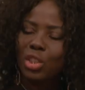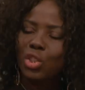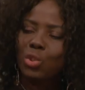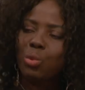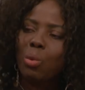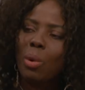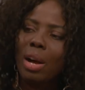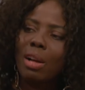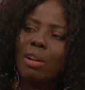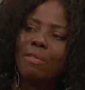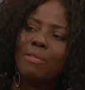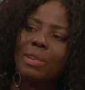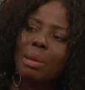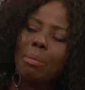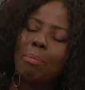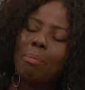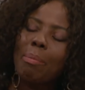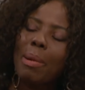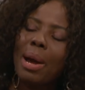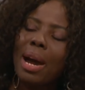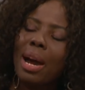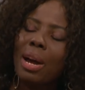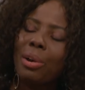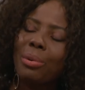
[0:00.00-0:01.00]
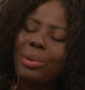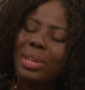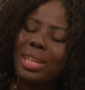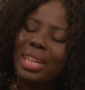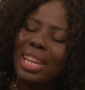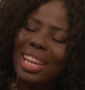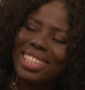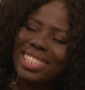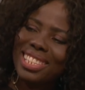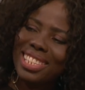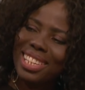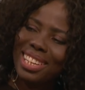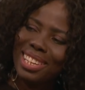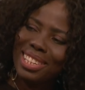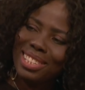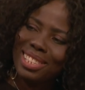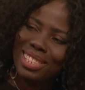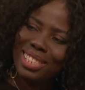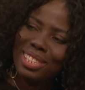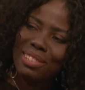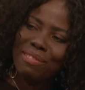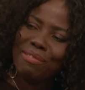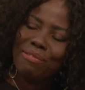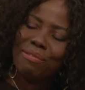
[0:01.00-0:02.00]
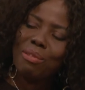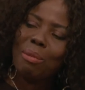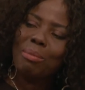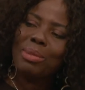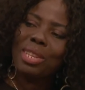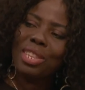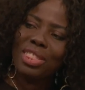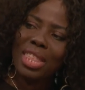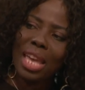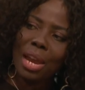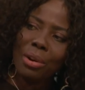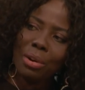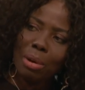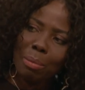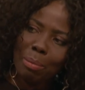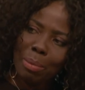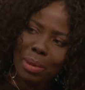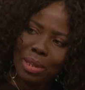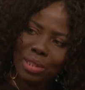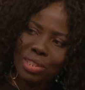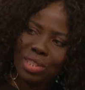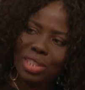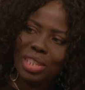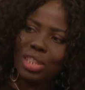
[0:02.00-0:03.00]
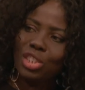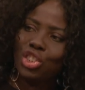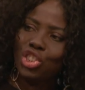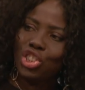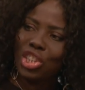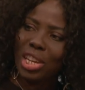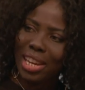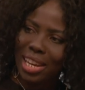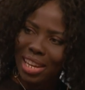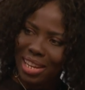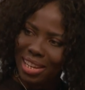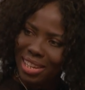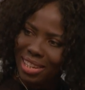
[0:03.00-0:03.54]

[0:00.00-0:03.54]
12 empowering lessons from the therapist chair.